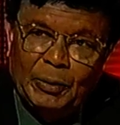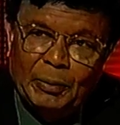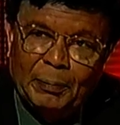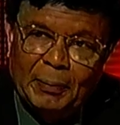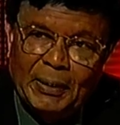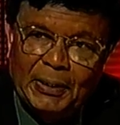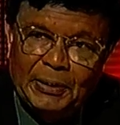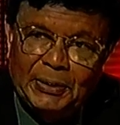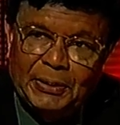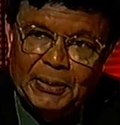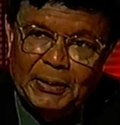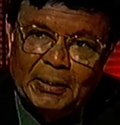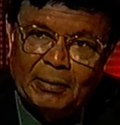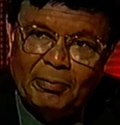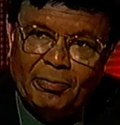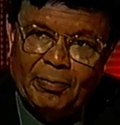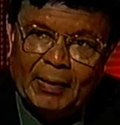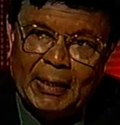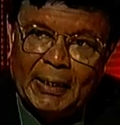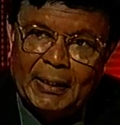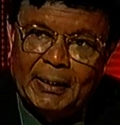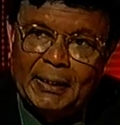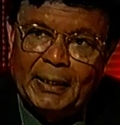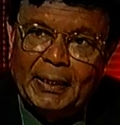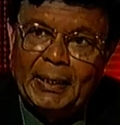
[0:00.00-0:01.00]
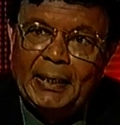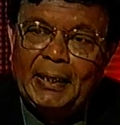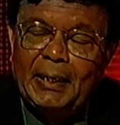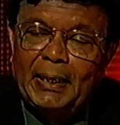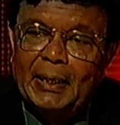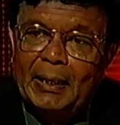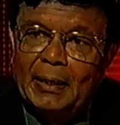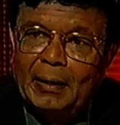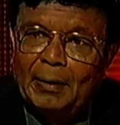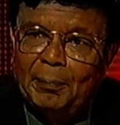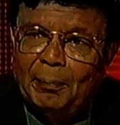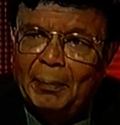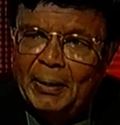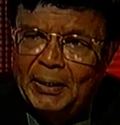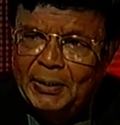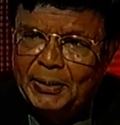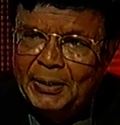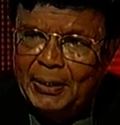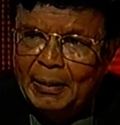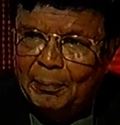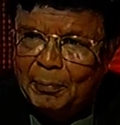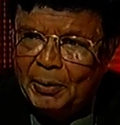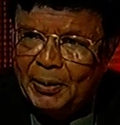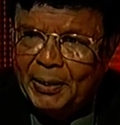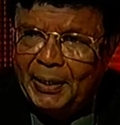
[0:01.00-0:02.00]
mentioned the fact that
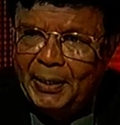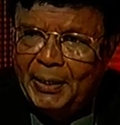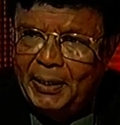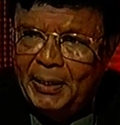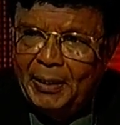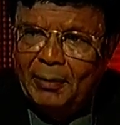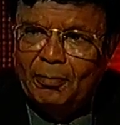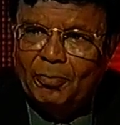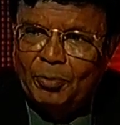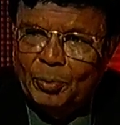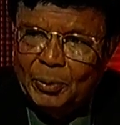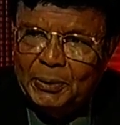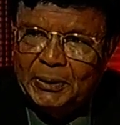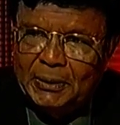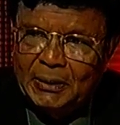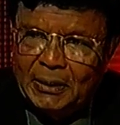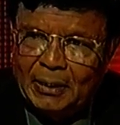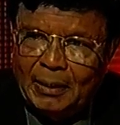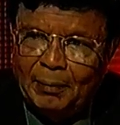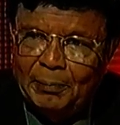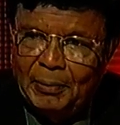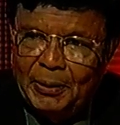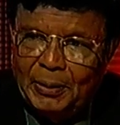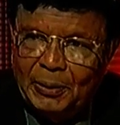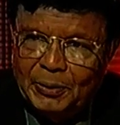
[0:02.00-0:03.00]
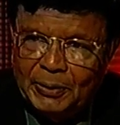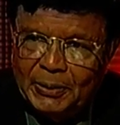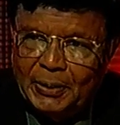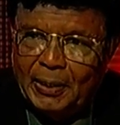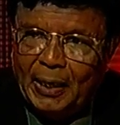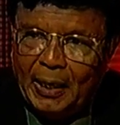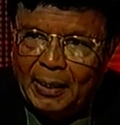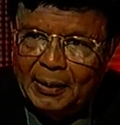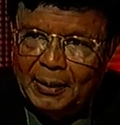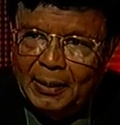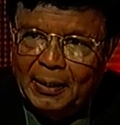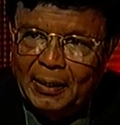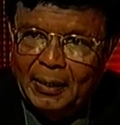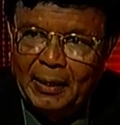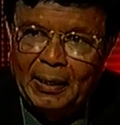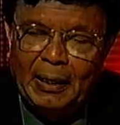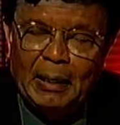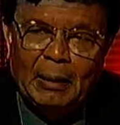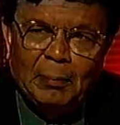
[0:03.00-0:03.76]
mentioned about Indian forces coming to Sri Lanka,